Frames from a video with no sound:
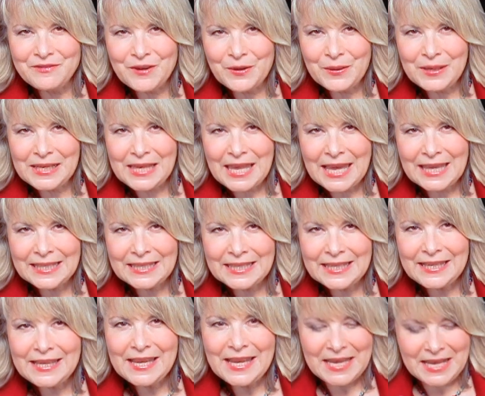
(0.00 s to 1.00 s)
very
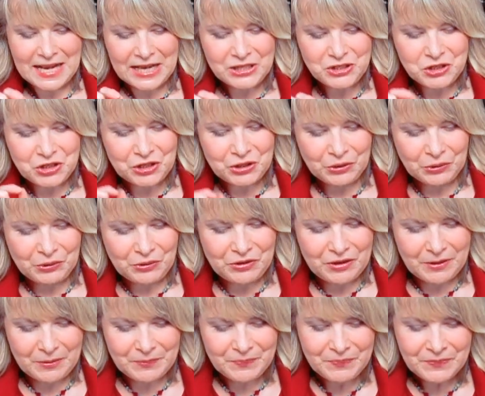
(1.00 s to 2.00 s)
lightly, and I chilled
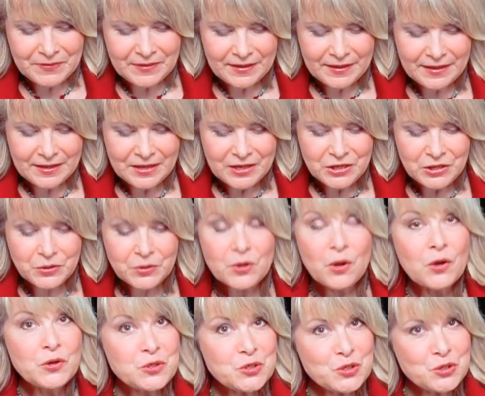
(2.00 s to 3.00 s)
them. You can
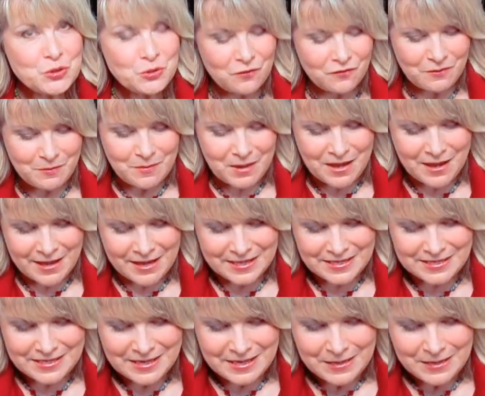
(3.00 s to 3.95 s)
also serve them hot,